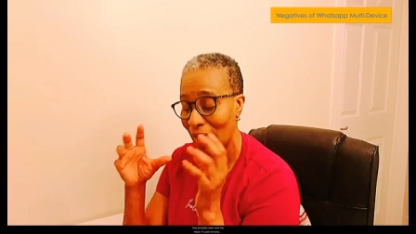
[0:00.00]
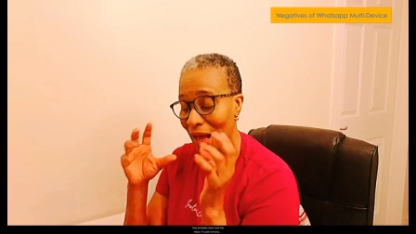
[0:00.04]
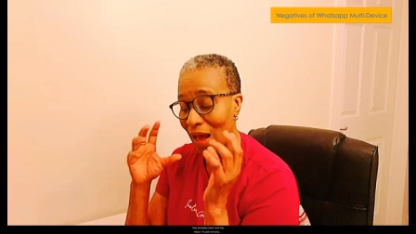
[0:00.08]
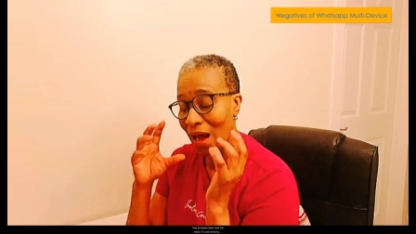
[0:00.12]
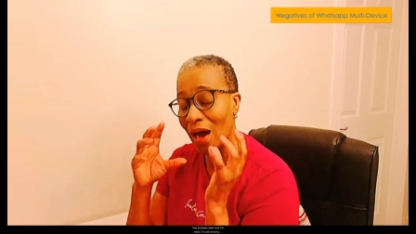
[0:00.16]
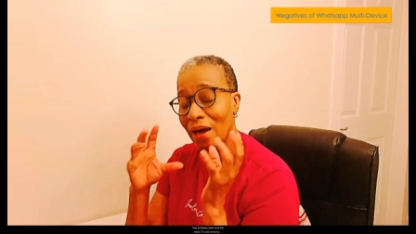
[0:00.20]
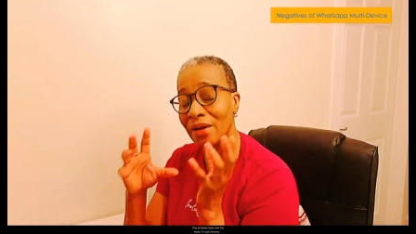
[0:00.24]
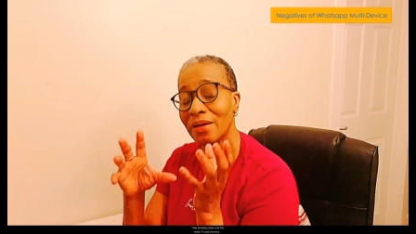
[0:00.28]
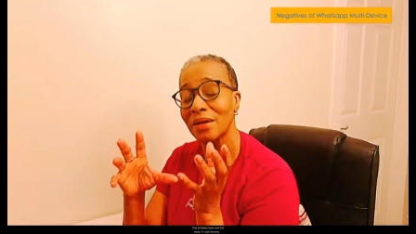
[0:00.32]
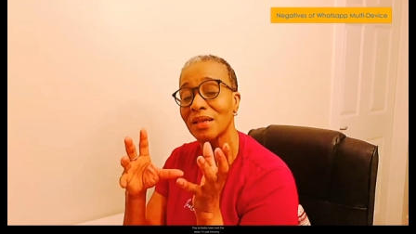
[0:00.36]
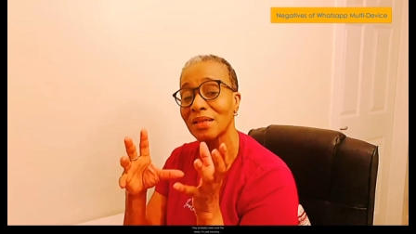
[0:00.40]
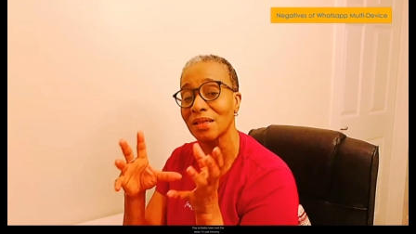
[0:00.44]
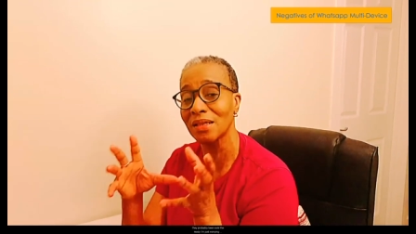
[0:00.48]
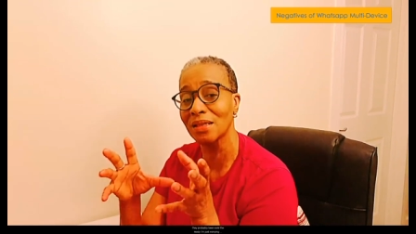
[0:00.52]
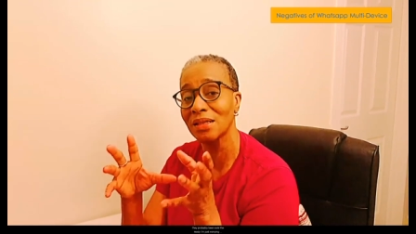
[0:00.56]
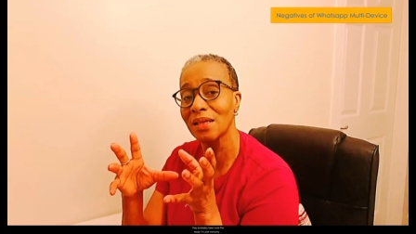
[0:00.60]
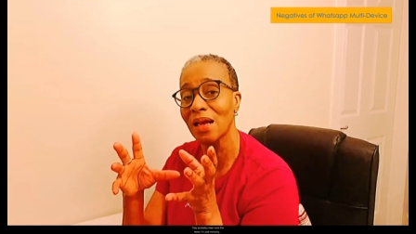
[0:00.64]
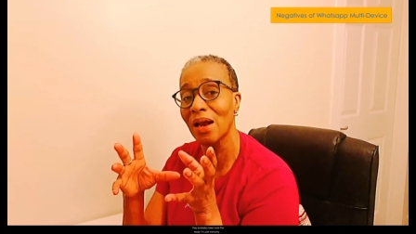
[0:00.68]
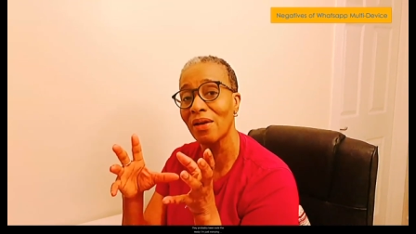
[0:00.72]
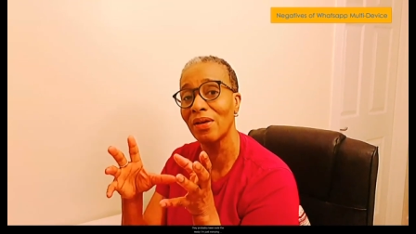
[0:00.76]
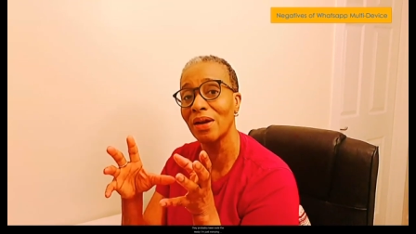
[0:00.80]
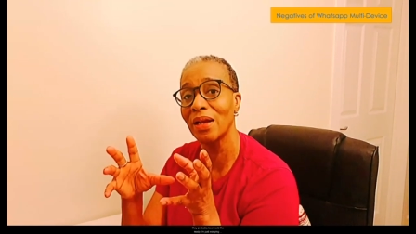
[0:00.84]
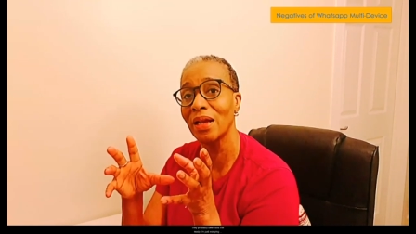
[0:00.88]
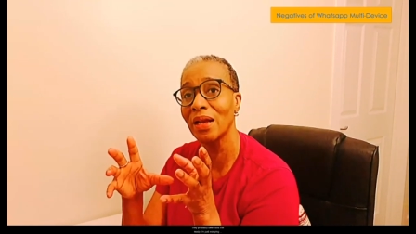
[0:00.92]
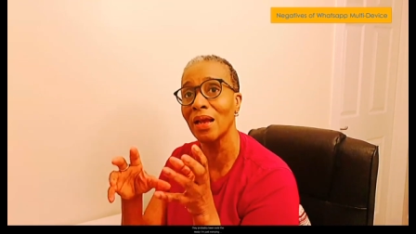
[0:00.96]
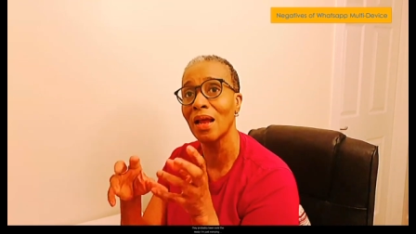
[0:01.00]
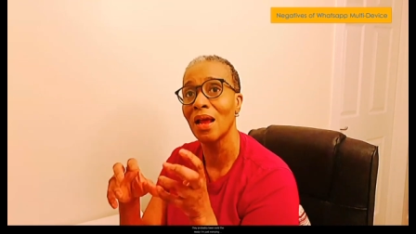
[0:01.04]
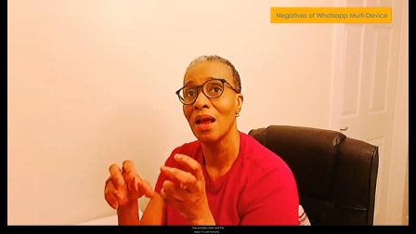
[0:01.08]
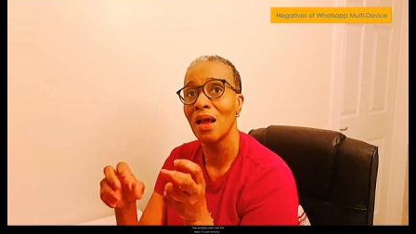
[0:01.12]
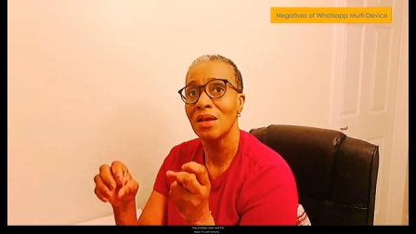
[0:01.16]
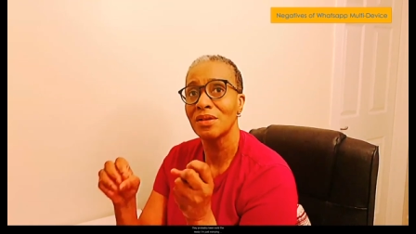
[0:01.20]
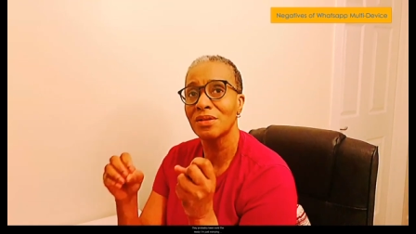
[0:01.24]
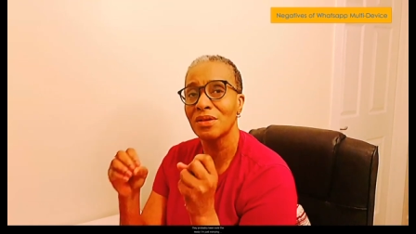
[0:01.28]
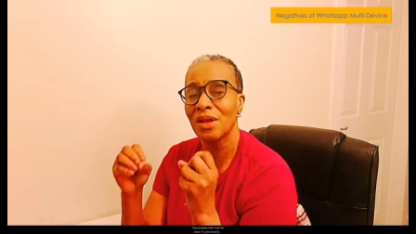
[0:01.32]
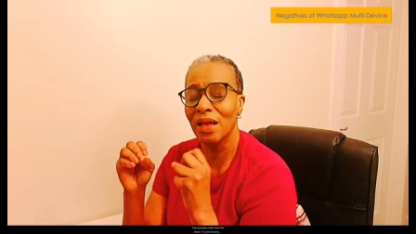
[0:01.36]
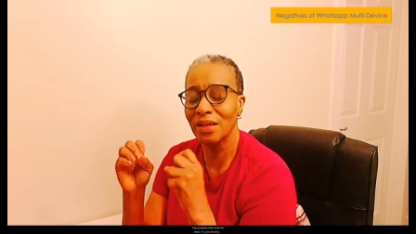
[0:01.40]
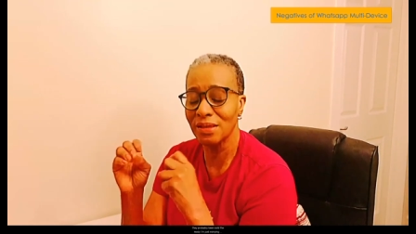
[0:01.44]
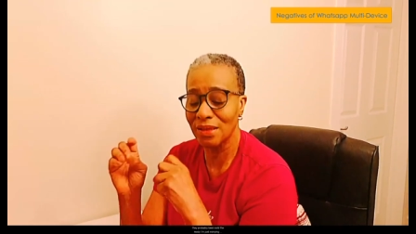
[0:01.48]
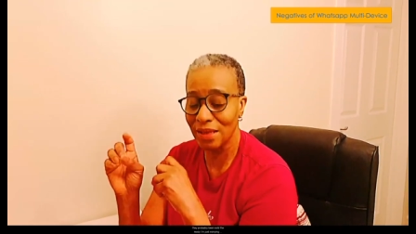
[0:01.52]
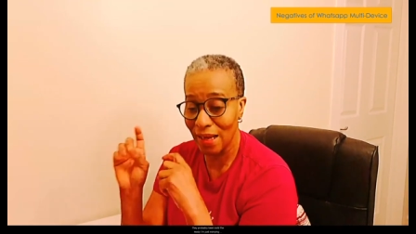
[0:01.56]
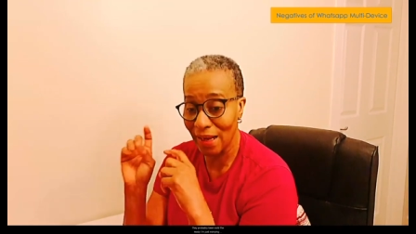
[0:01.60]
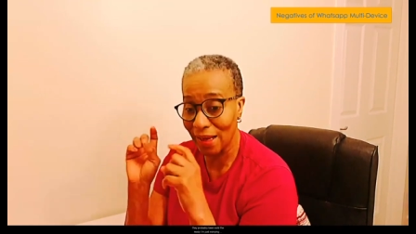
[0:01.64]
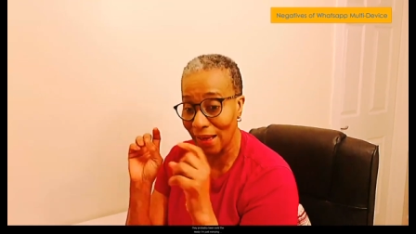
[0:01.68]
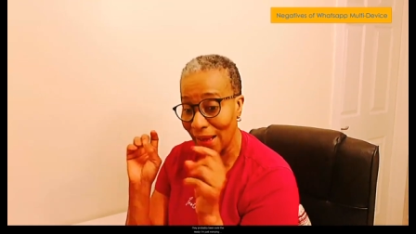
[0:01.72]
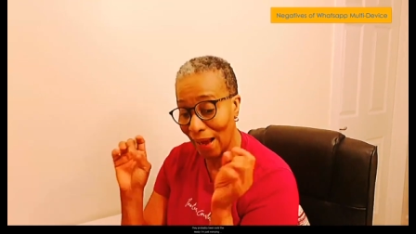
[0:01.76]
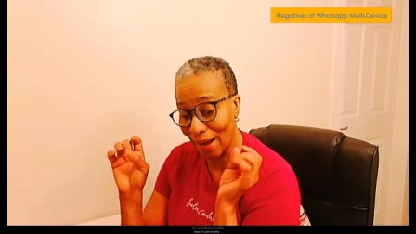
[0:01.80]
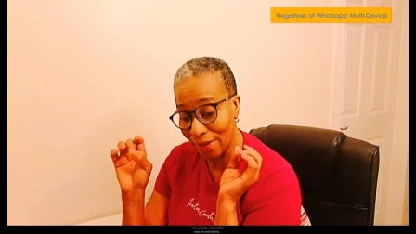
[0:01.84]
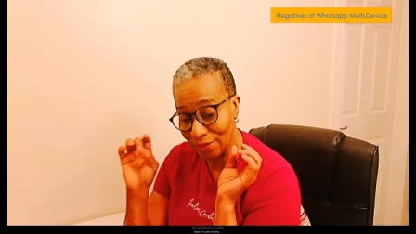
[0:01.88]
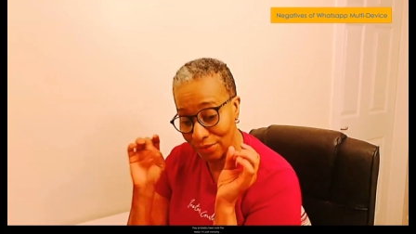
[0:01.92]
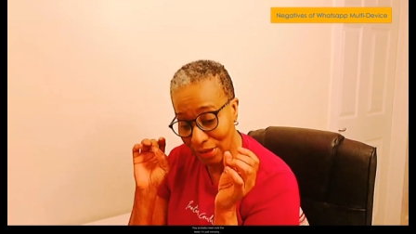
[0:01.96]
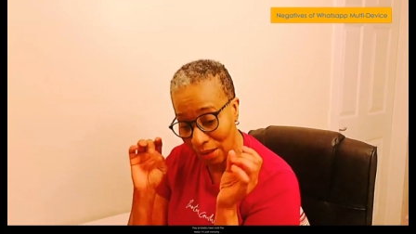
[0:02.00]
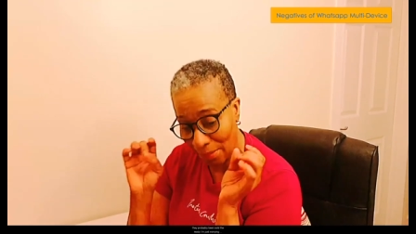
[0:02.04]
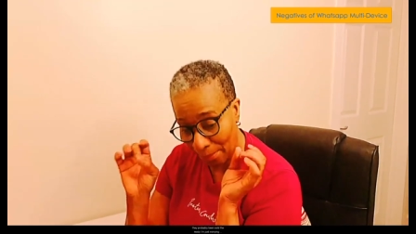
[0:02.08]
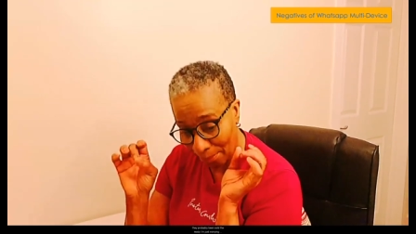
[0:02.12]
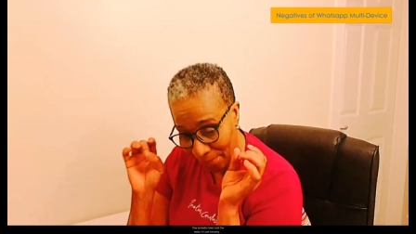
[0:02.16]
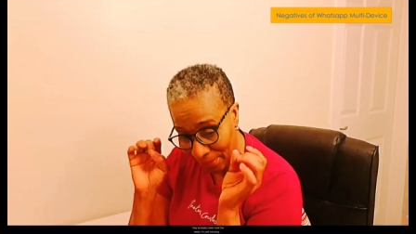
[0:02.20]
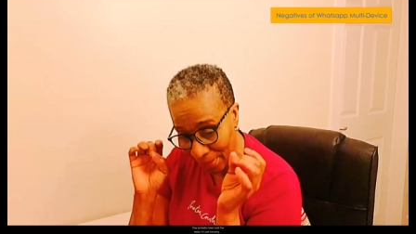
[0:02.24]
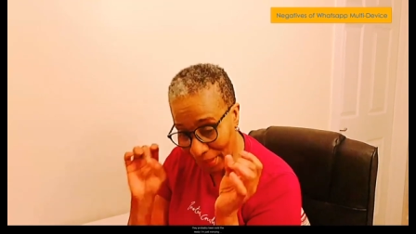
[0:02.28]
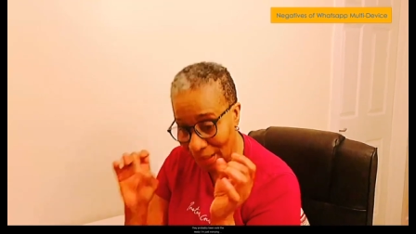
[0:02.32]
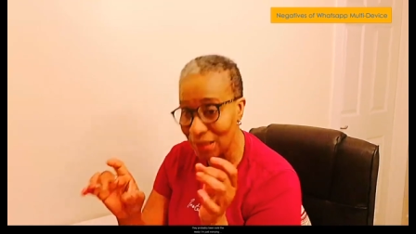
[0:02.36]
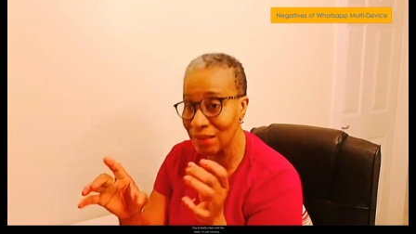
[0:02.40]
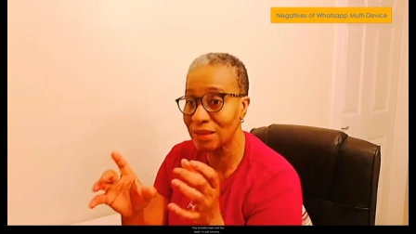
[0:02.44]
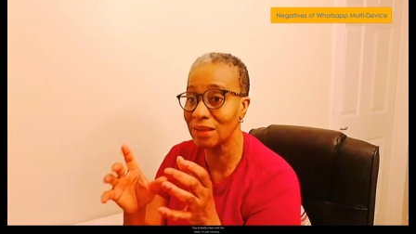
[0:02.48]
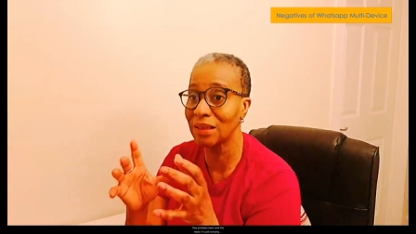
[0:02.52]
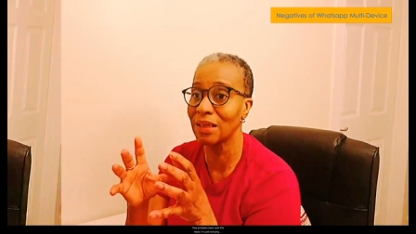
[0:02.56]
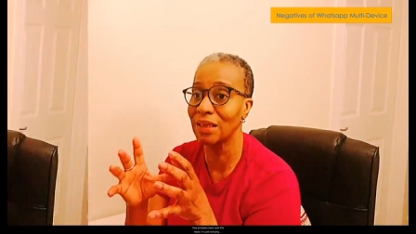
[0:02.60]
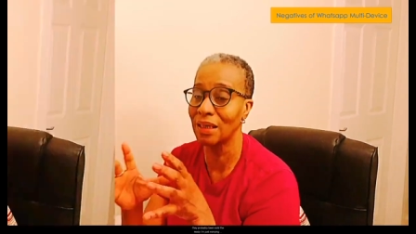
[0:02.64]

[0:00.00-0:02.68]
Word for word: unnecessarily so that's the accountability